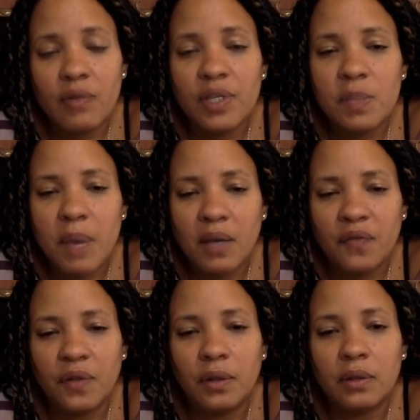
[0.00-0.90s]
a
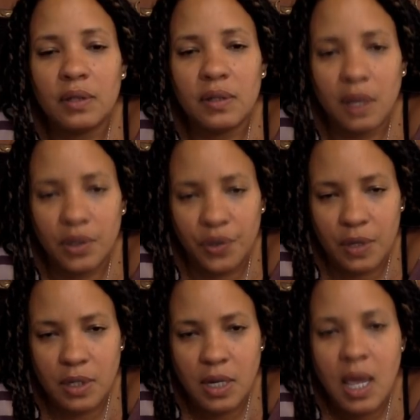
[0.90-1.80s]
respectful
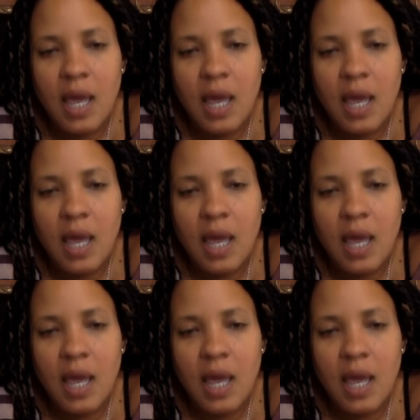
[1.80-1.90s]
discussion.